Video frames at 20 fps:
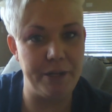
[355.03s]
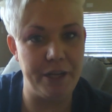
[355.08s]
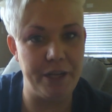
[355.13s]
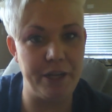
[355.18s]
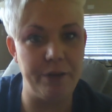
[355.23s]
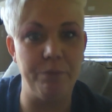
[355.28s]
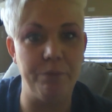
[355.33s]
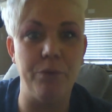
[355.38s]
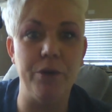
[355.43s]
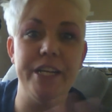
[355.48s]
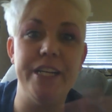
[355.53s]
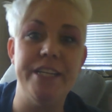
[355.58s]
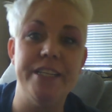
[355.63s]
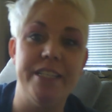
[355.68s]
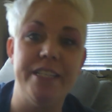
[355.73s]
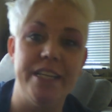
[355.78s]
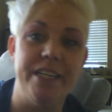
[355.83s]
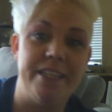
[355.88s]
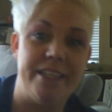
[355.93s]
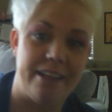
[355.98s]
it and what he
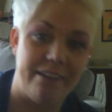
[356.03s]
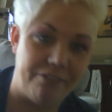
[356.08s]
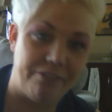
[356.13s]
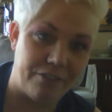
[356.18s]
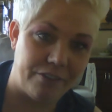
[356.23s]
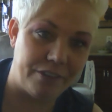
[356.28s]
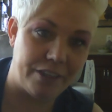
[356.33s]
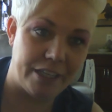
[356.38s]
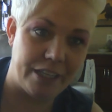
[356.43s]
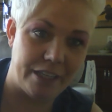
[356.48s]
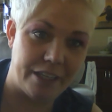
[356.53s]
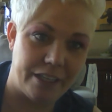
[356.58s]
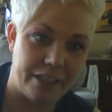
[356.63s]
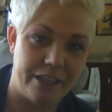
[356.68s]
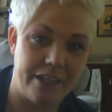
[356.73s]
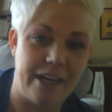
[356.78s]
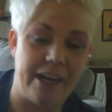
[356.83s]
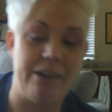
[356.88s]
did differently and